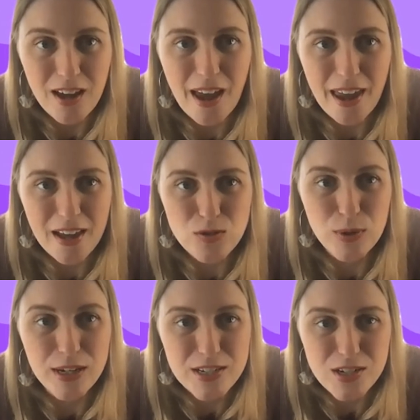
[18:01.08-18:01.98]
And
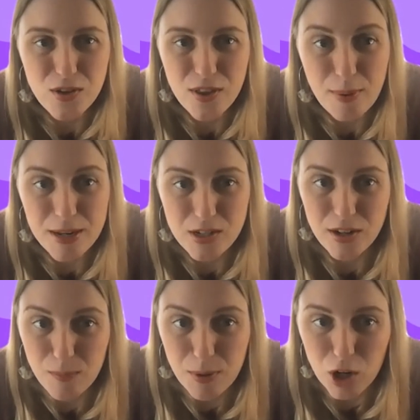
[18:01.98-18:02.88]
we need to do that based on
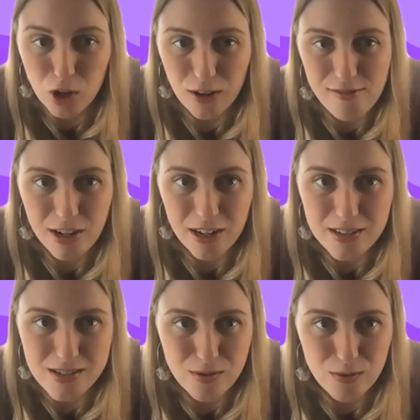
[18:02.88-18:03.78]
empirical
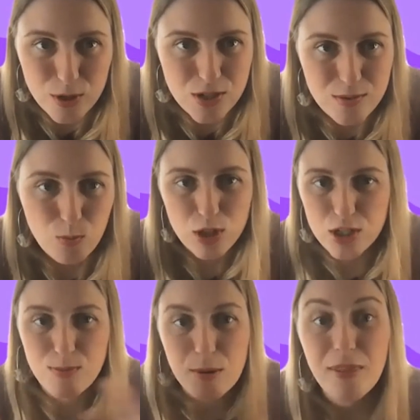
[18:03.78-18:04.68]
evidence, which
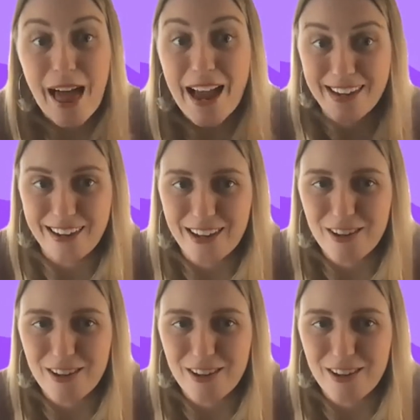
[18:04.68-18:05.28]
has been lacking in